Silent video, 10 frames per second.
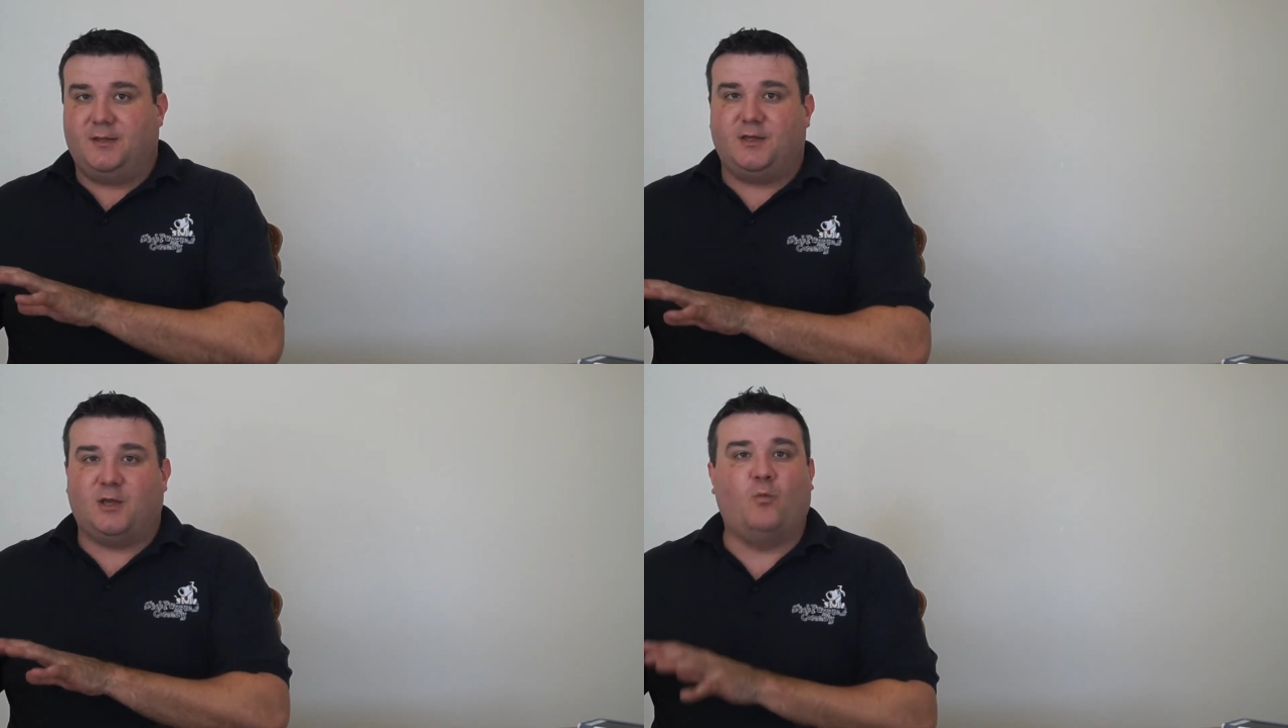
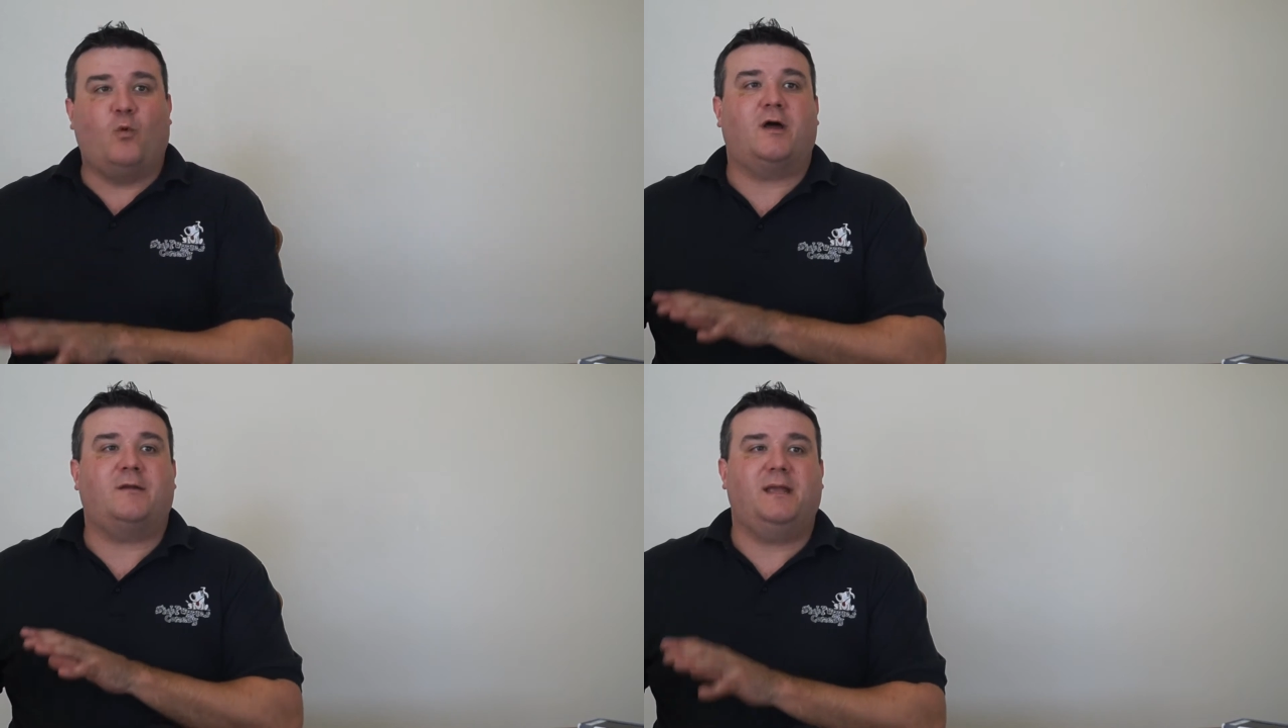you
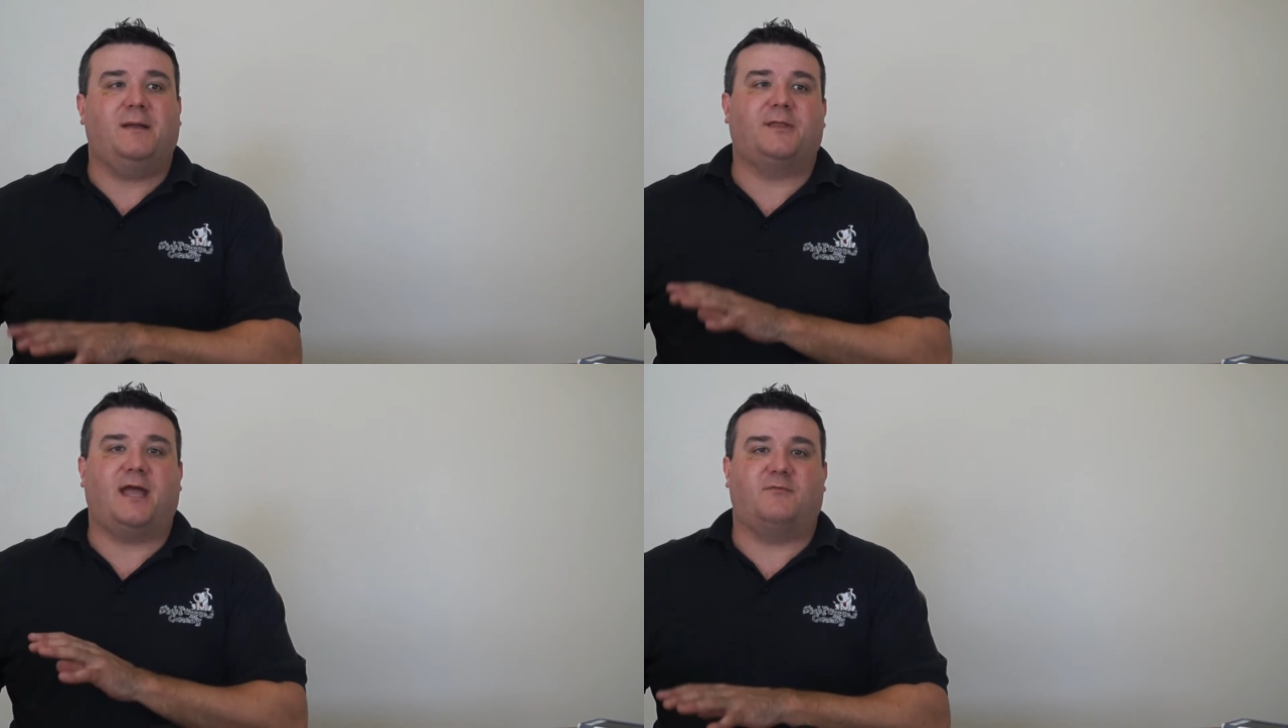want to be
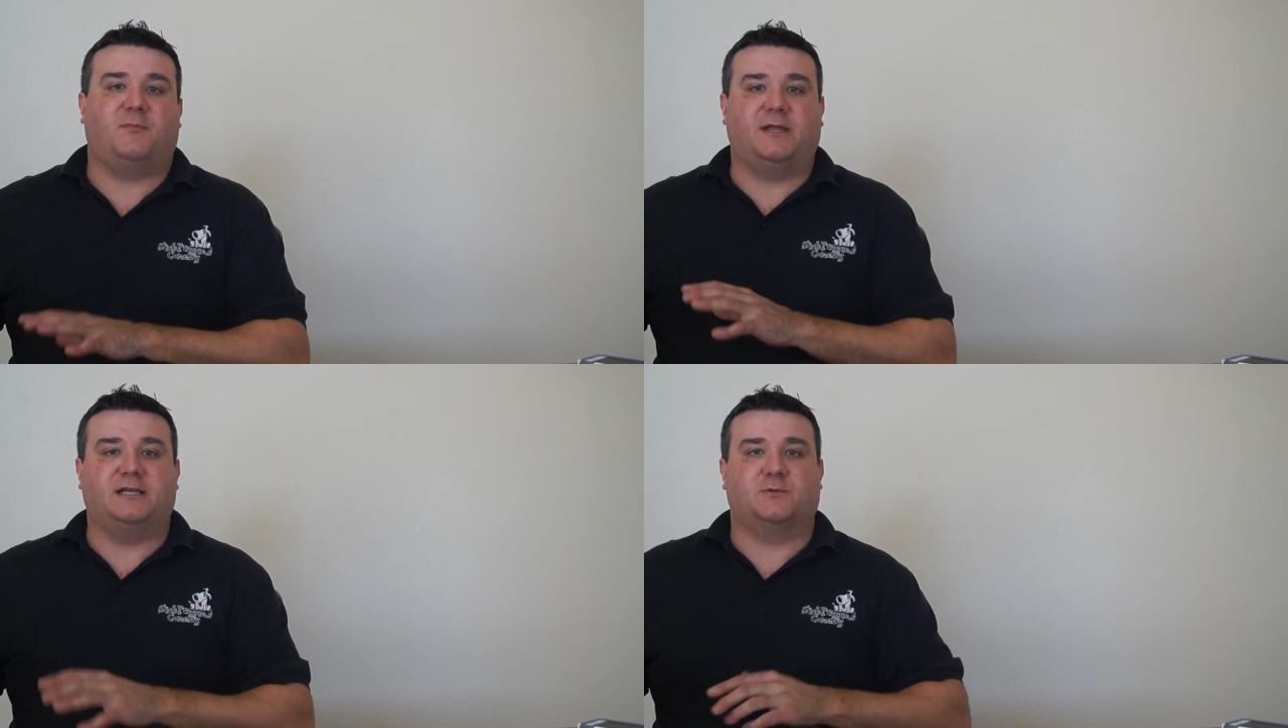able to have a
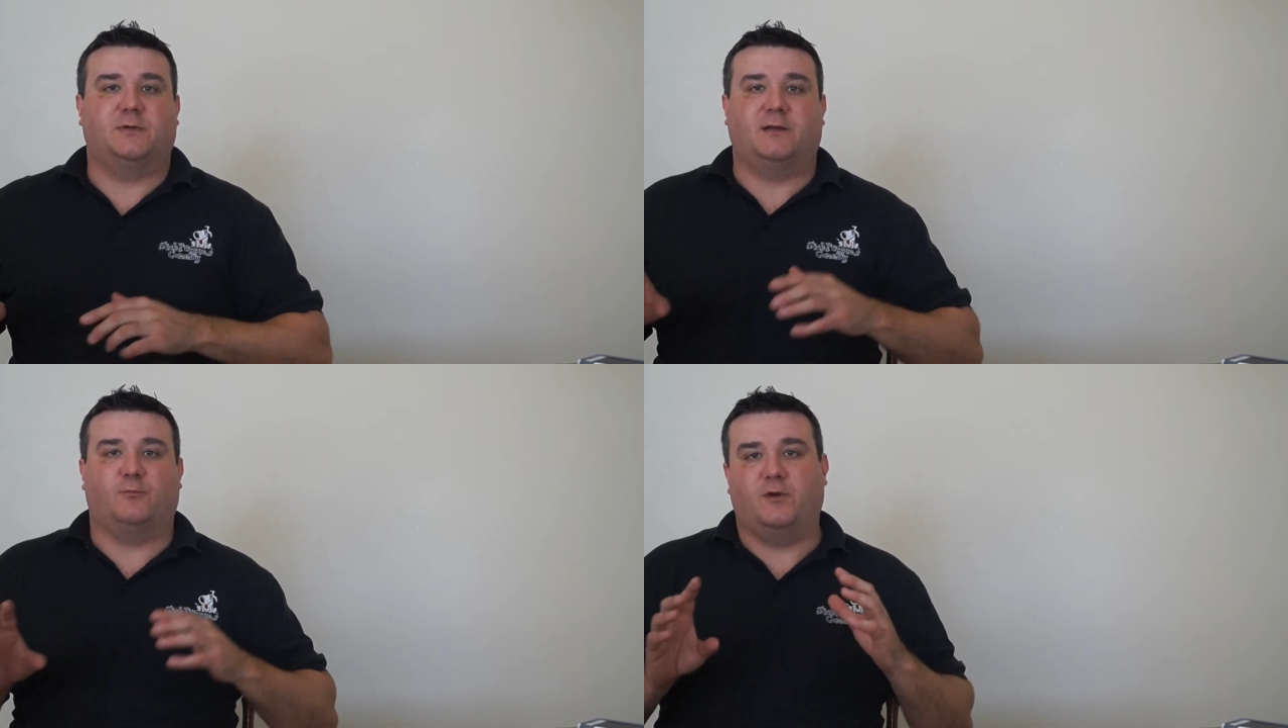place where you
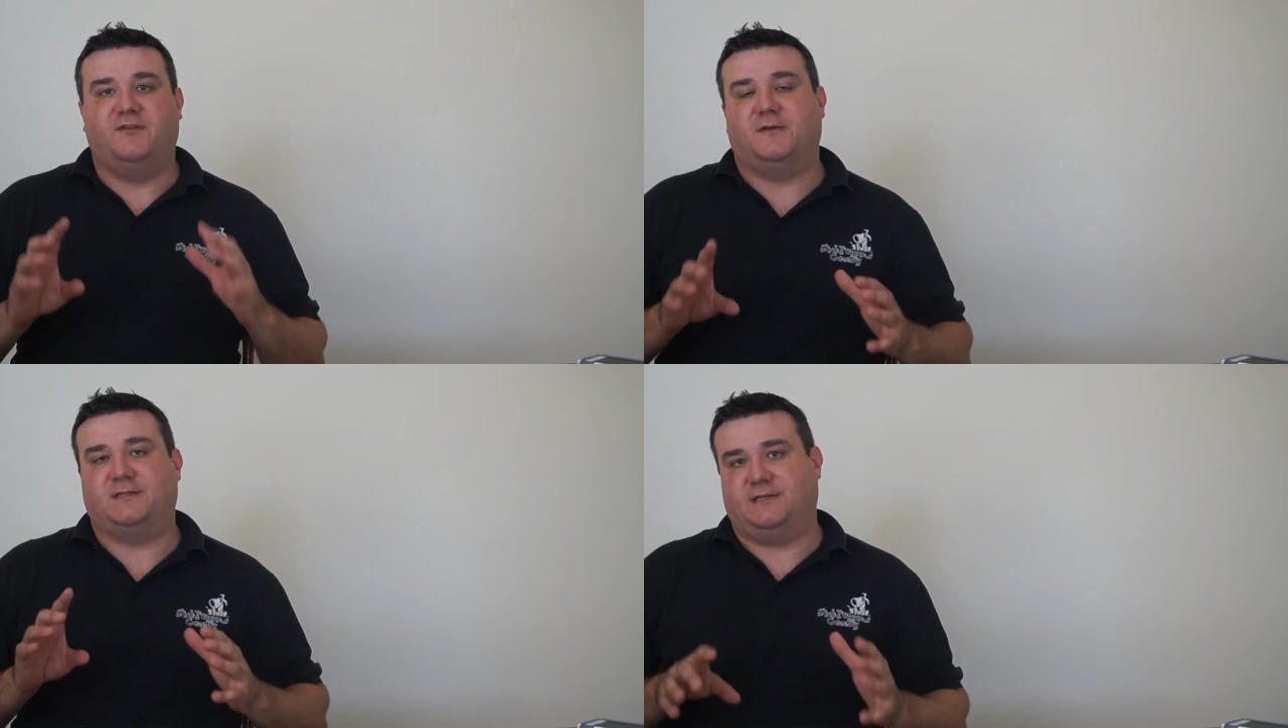can
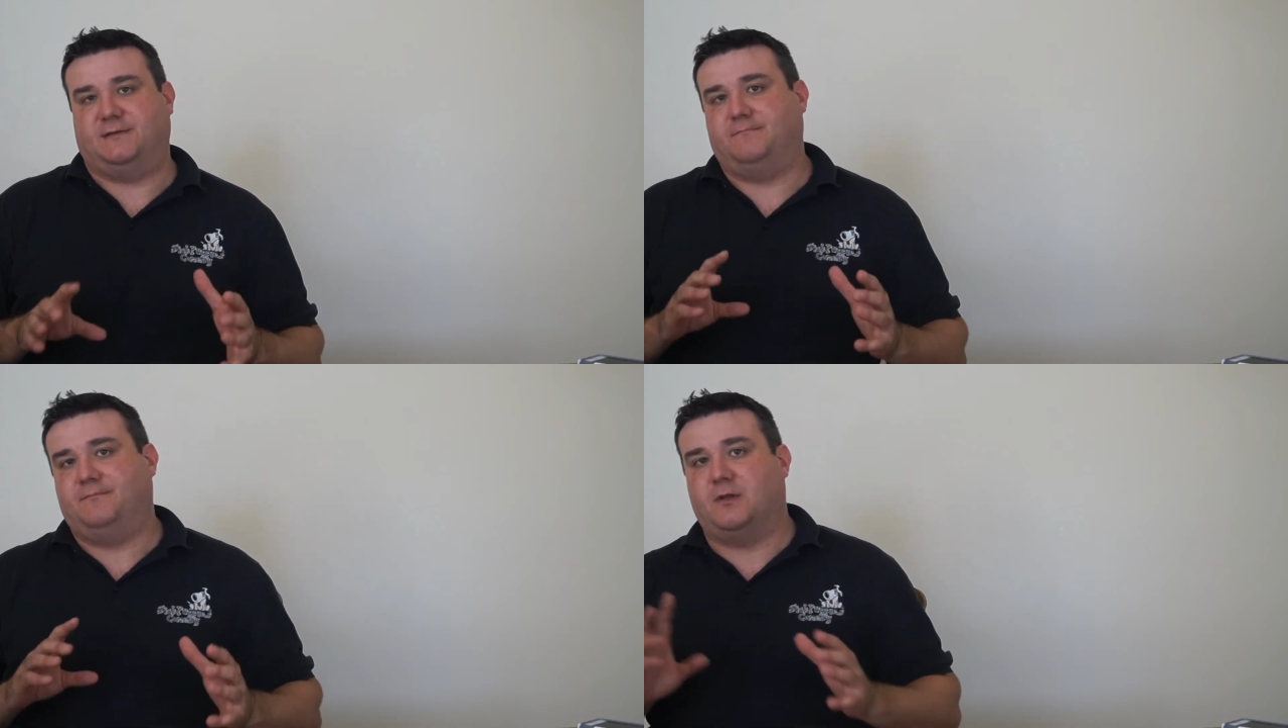revisit
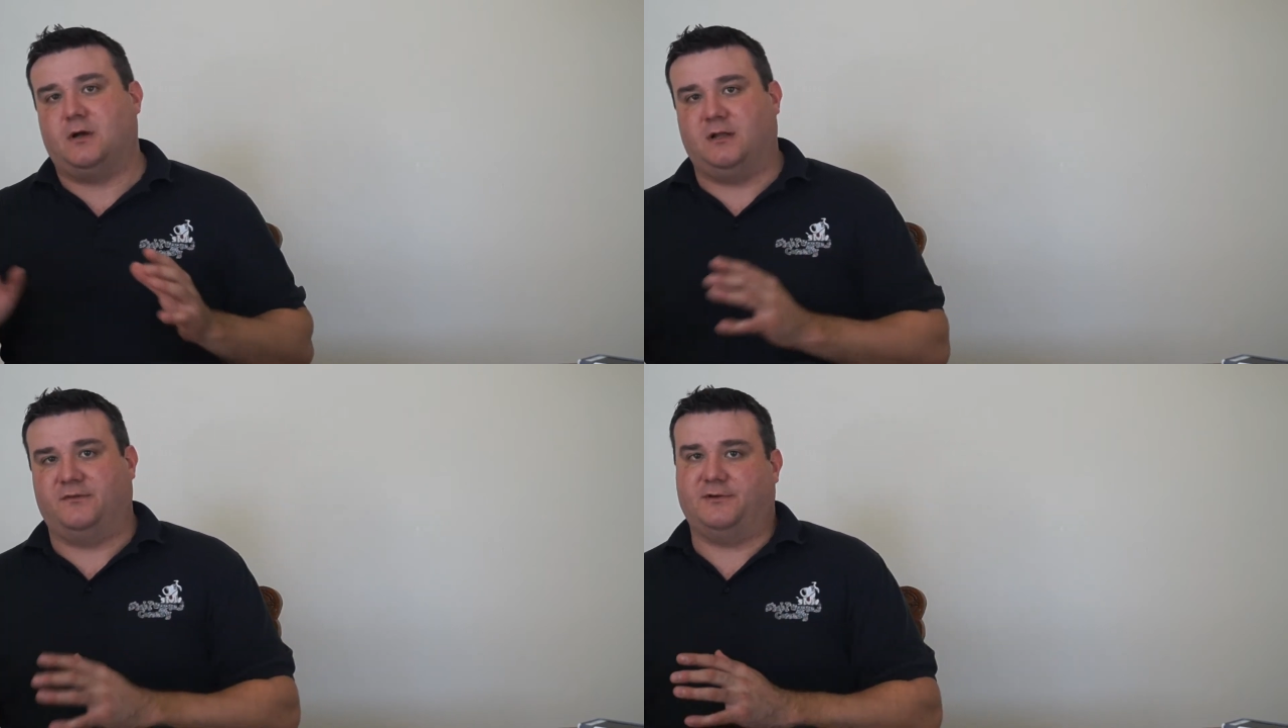
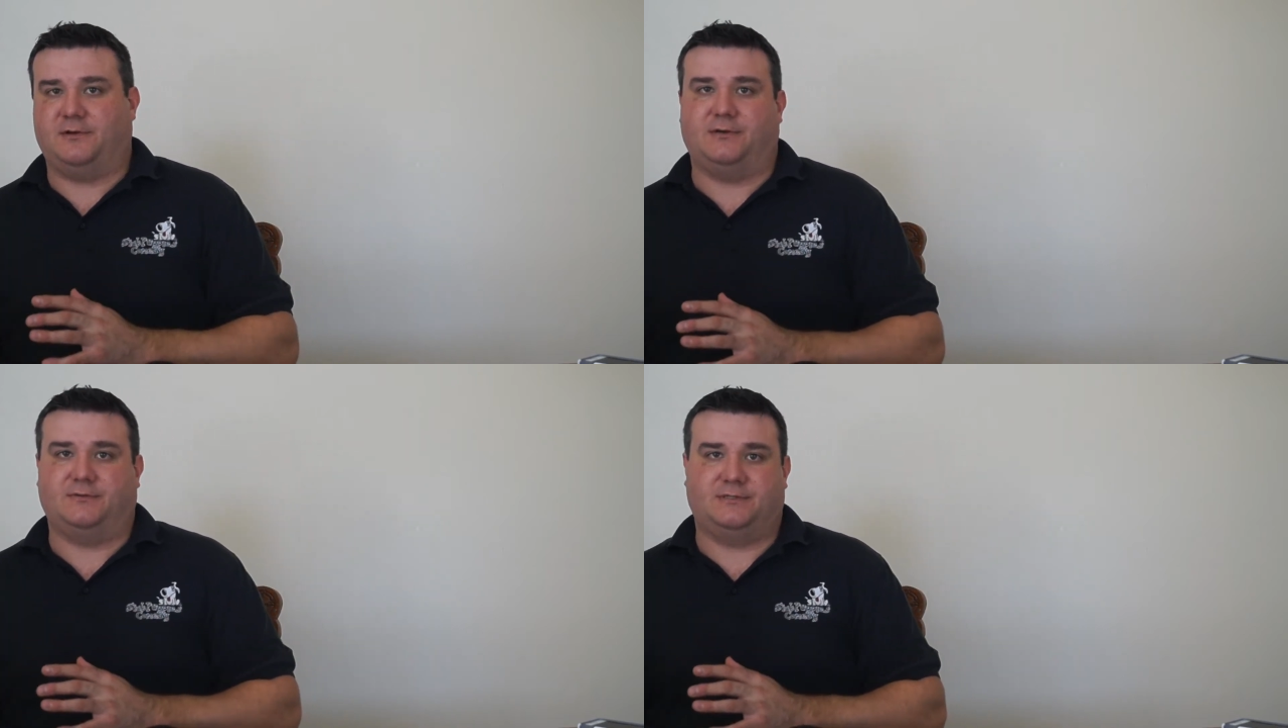all of your
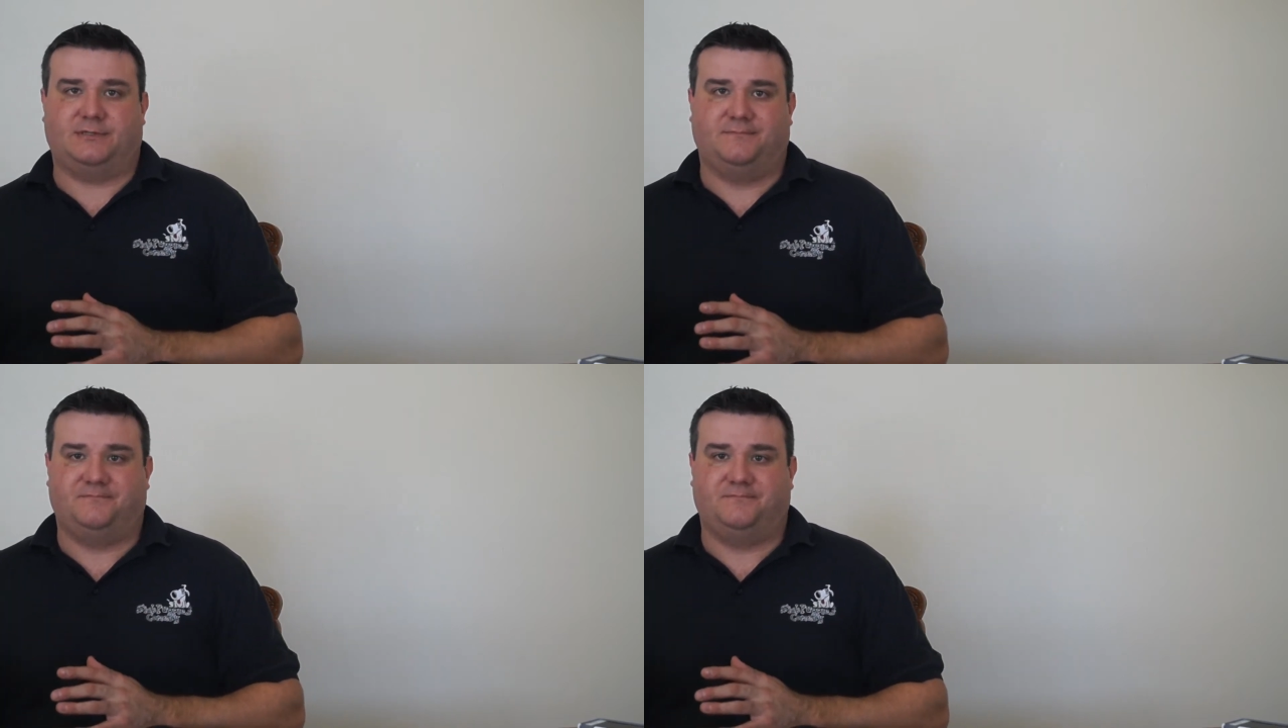notes.